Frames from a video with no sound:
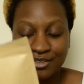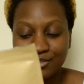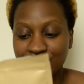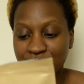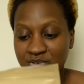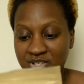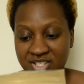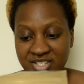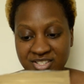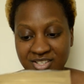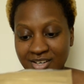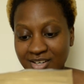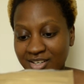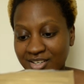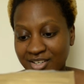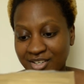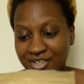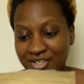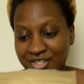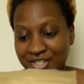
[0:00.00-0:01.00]
For
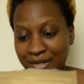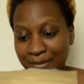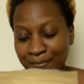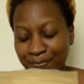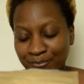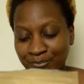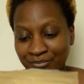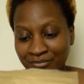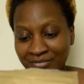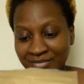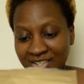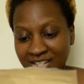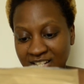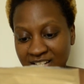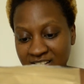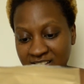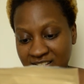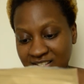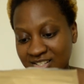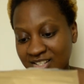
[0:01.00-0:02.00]
starters,
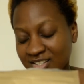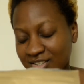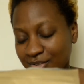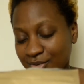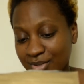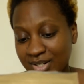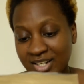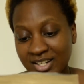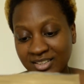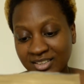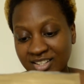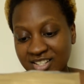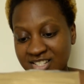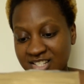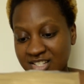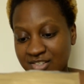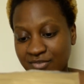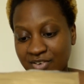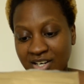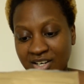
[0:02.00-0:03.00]
is the ingredient
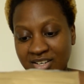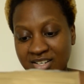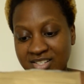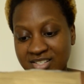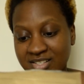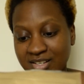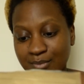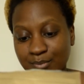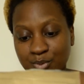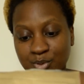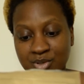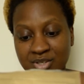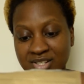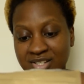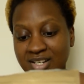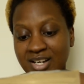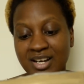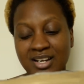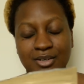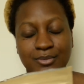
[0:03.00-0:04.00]
list is very simple.
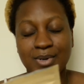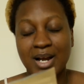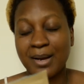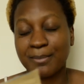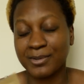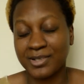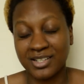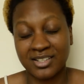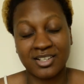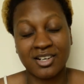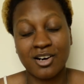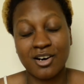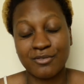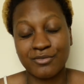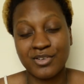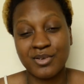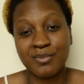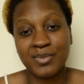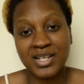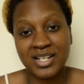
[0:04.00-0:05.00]
It's got Arabica
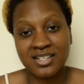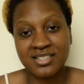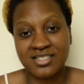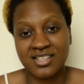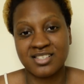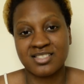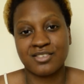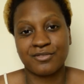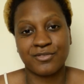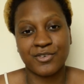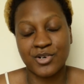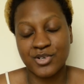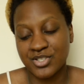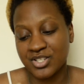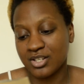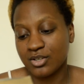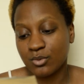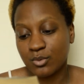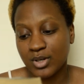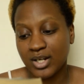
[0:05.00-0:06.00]
coffee beans, that's the
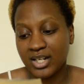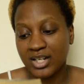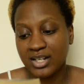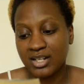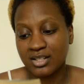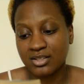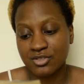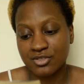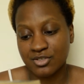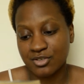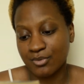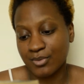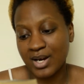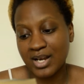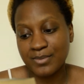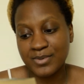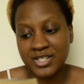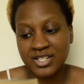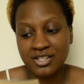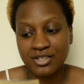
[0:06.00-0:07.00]
first ingredient. There's
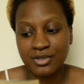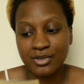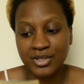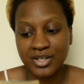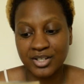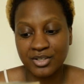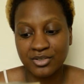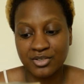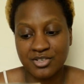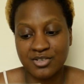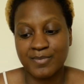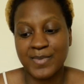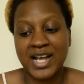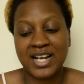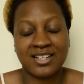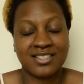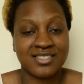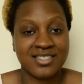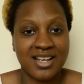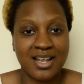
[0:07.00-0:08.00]
grapeseed oil, there's
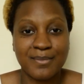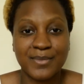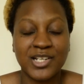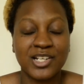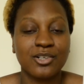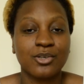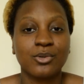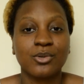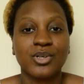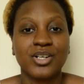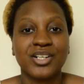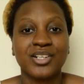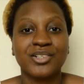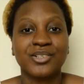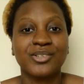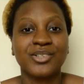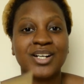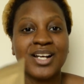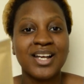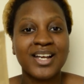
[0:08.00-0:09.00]
macadamia
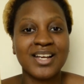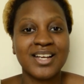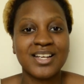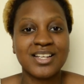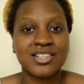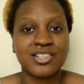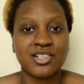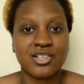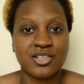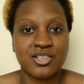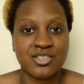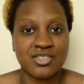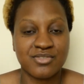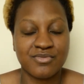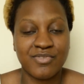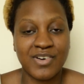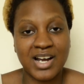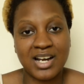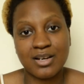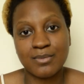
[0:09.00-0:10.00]
oil, there's
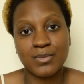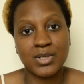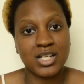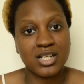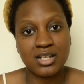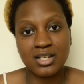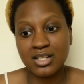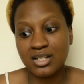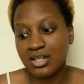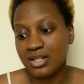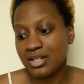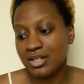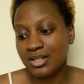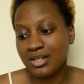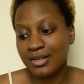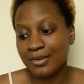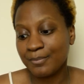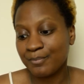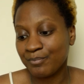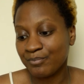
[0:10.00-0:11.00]
vitamin
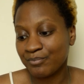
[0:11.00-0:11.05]
E,